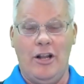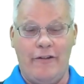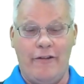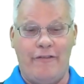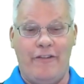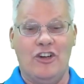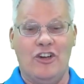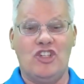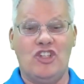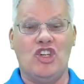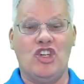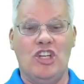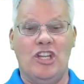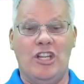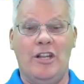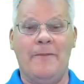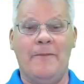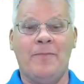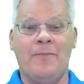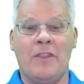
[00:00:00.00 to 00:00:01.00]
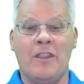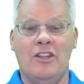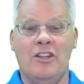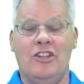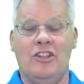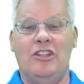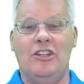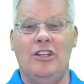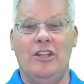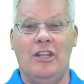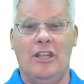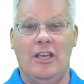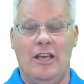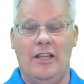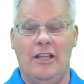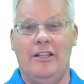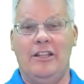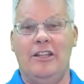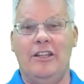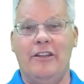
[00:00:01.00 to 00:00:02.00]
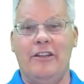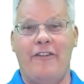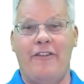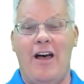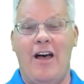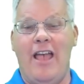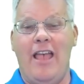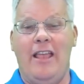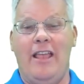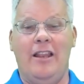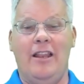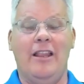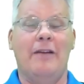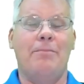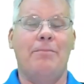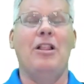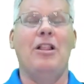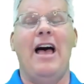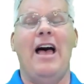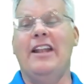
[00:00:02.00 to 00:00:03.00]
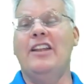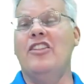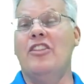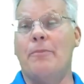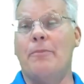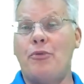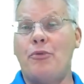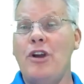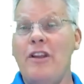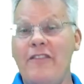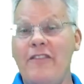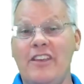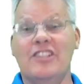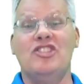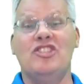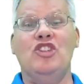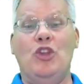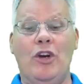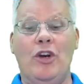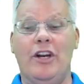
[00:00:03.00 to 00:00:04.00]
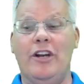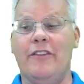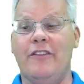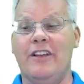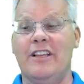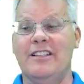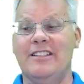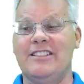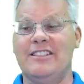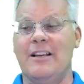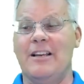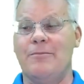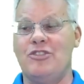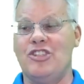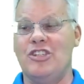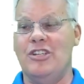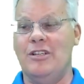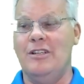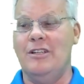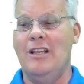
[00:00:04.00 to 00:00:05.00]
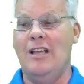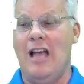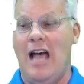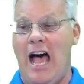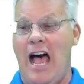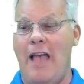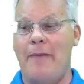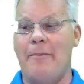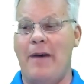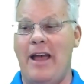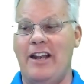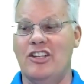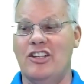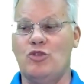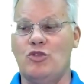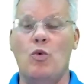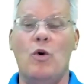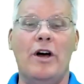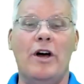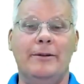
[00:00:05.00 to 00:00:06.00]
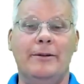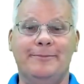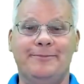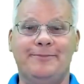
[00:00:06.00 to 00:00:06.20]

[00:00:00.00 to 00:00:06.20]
function applied to the previous unit of consumption, I minus 1.